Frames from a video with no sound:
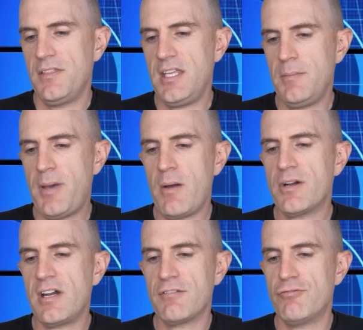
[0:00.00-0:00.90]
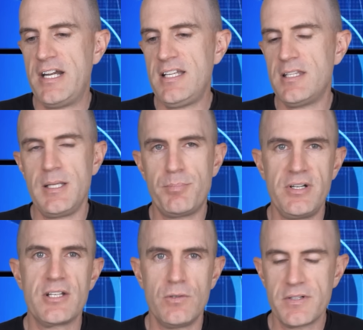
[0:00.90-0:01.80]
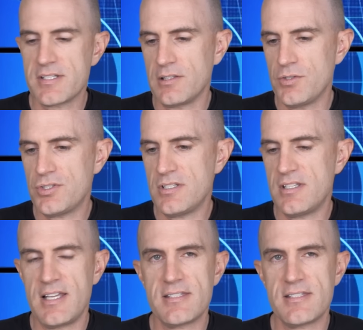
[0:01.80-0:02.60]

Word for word: The Power Crank Ready, the pre-cooked solutions that